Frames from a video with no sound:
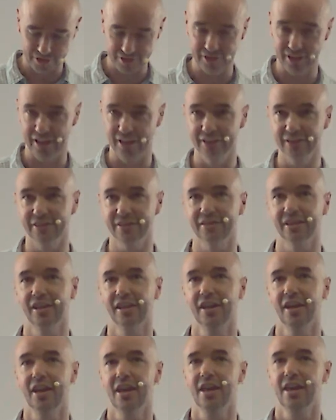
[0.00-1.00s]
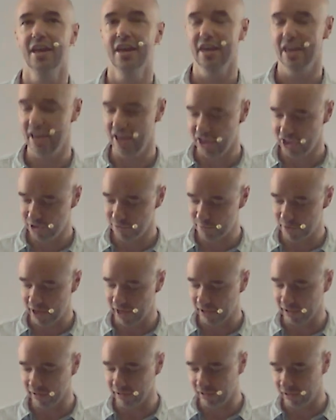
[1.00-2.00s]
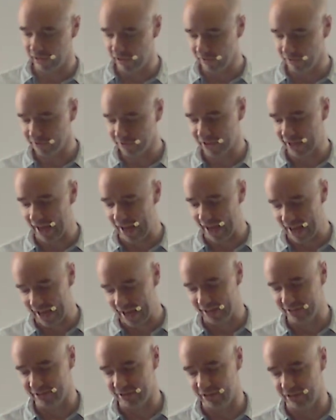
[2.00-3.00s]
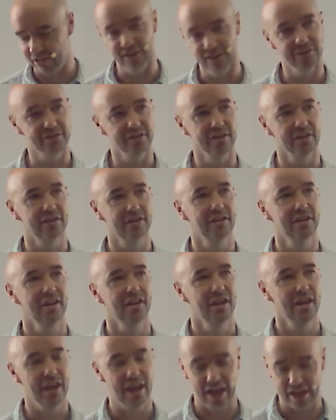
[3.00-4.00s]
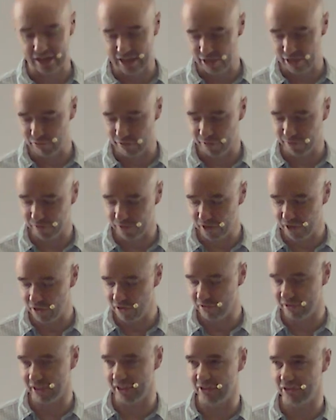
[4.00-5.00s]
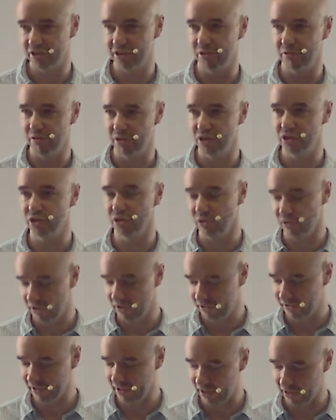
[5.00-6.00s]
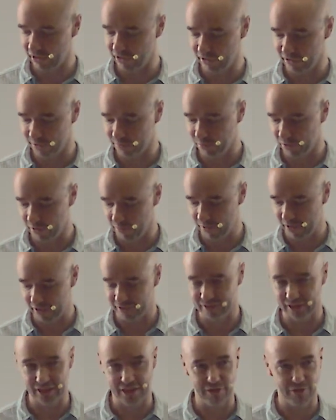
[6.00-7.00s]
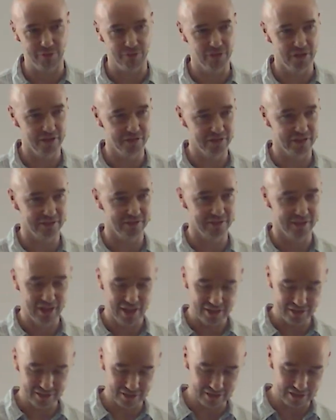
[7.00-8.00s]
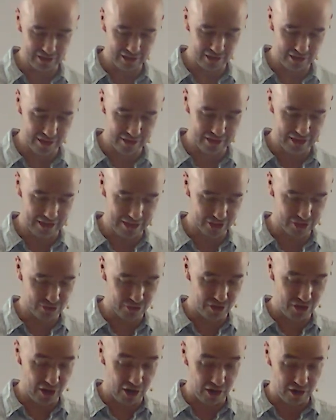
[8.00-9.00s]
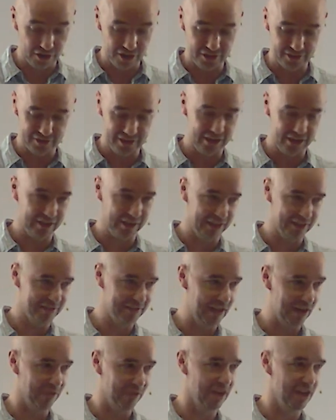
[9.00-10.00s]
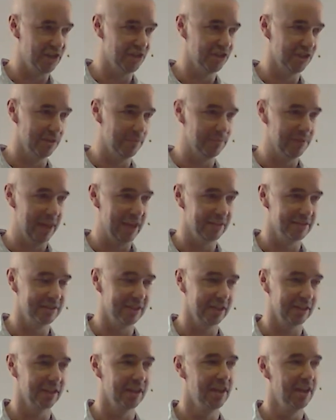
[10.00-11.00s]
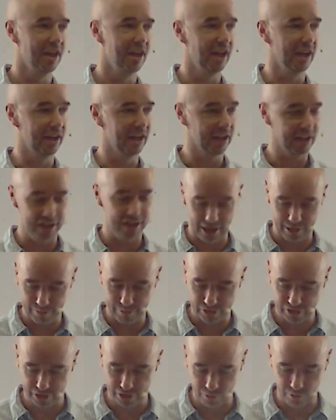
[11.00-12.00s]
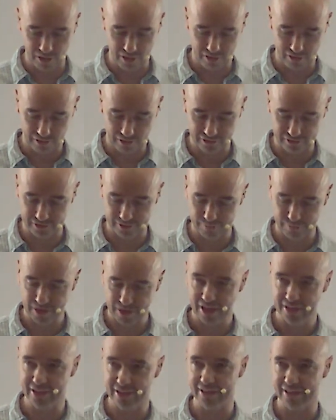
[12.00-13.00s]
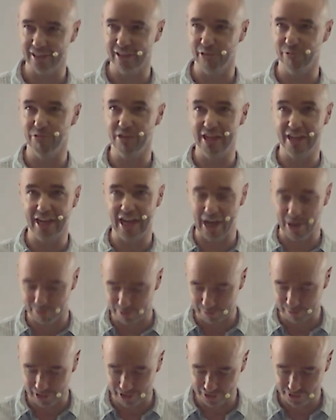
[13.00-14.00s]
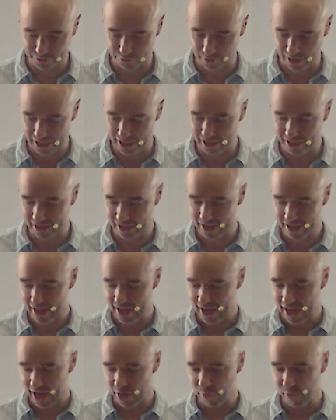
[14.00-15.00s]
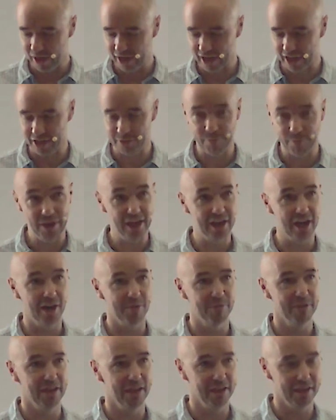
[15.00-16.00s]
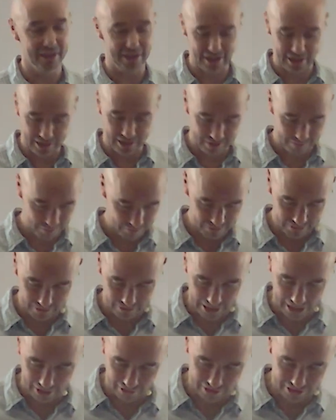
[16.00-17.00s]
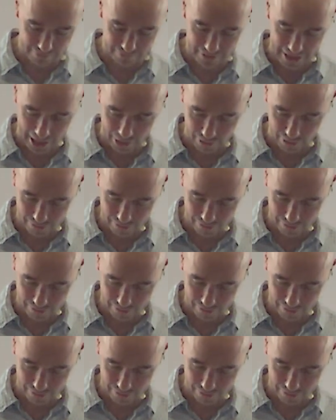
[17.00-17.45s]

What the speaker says: promises, Ishmael laughs at Isaac, and he refuses to rejoice in God's promise, and he refuses to delight that it's through Isaac that salvation and blessing are going to come to the world. So that's a little recap from last week, and we're going to pick up the narrative